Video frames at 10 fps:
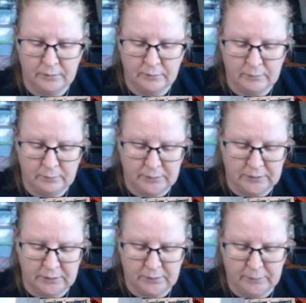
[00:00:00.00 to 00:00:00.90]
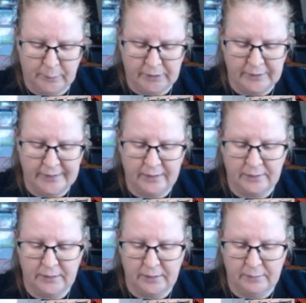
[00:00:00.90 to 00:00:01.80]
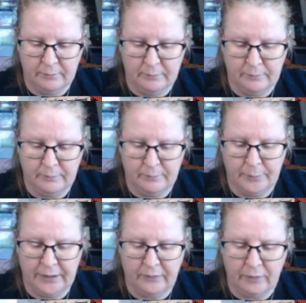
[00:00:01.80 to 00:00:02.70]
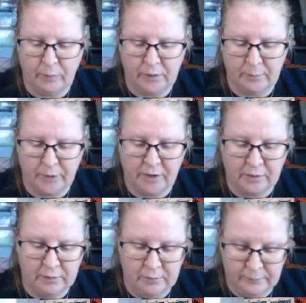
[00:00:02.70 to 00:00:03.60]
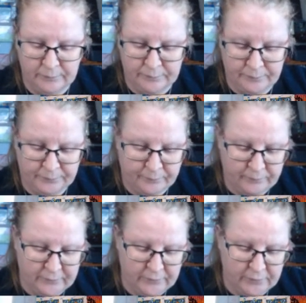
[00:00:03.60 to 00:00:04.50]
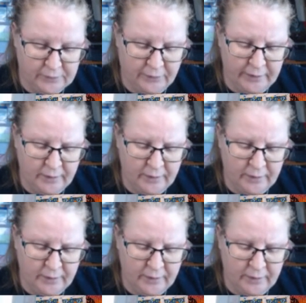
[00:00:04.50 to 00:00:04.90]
Well, the milk is out in the bin if they want the bottle. Sorry?